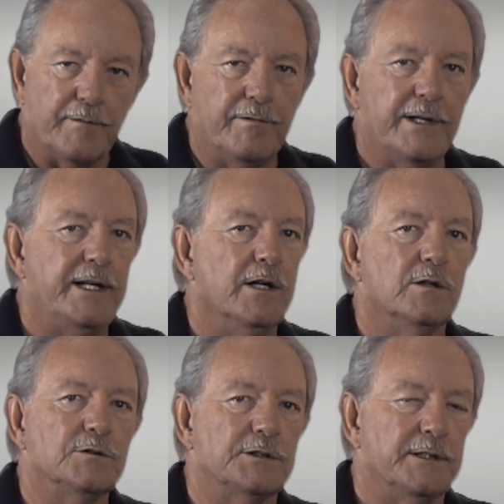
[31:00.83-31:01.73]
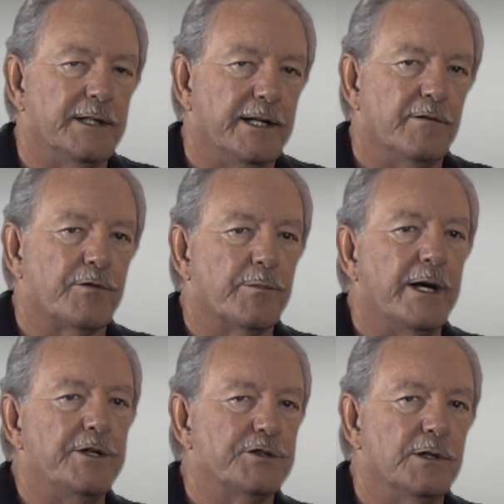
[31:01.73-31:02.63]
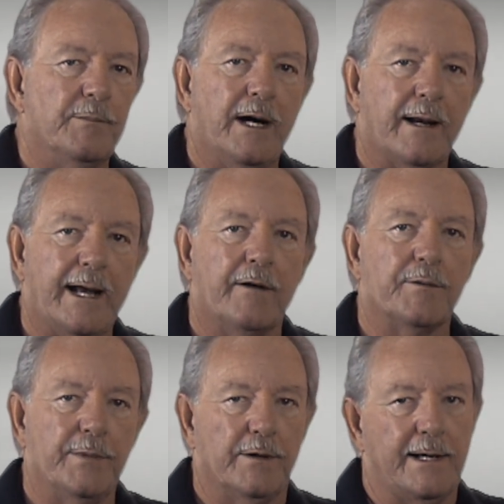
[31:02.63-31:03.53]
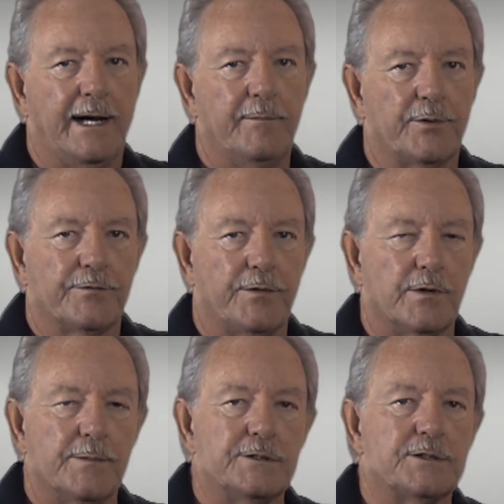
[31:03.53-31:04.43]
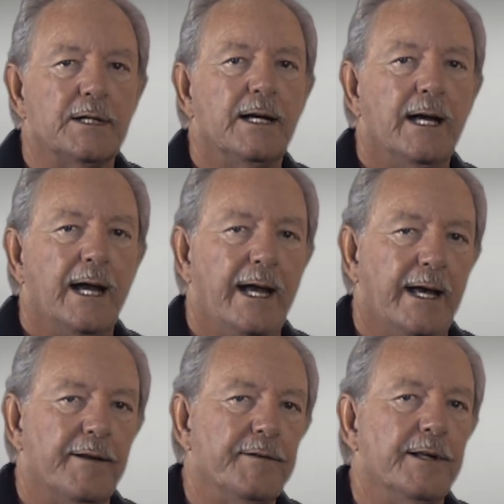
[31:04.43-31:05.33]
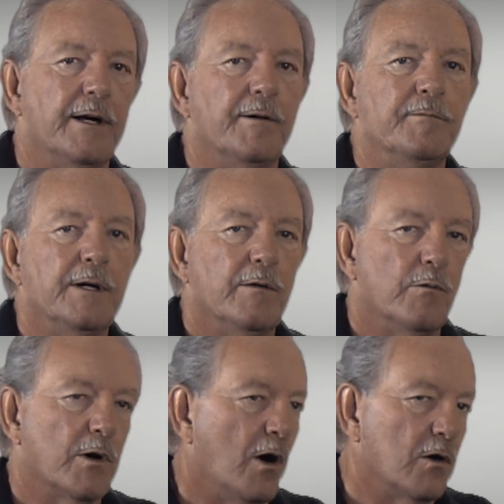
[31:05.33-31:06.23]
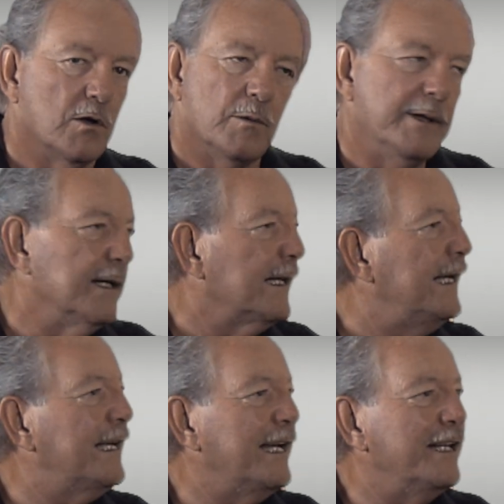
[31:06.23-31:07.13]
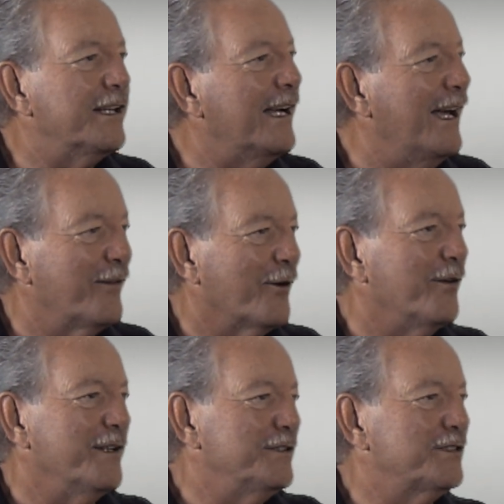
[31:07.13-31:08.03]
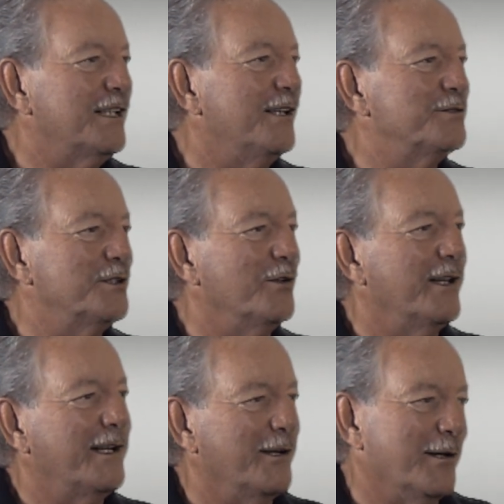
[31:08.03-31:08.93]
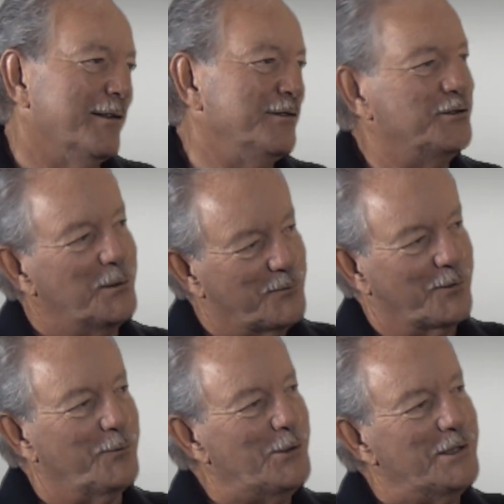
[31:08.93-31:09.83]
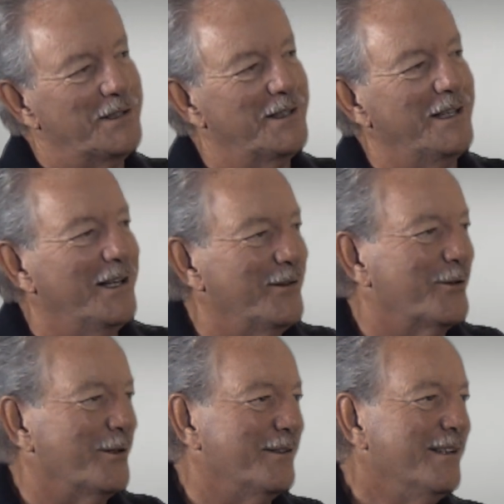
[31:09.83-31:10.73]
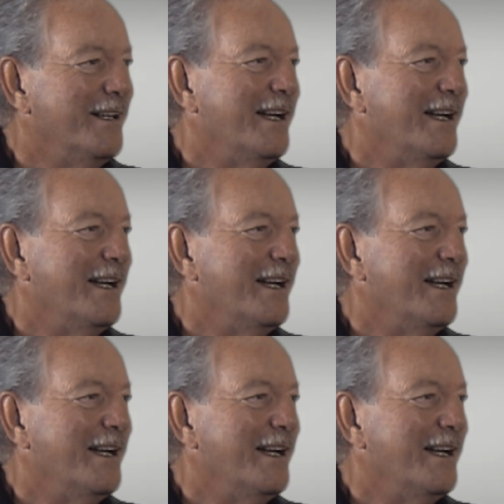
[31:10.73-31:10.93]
of the videos and the information about how to build high performance. And we're all going to be linking together on this stuff so they can jump from one to the other and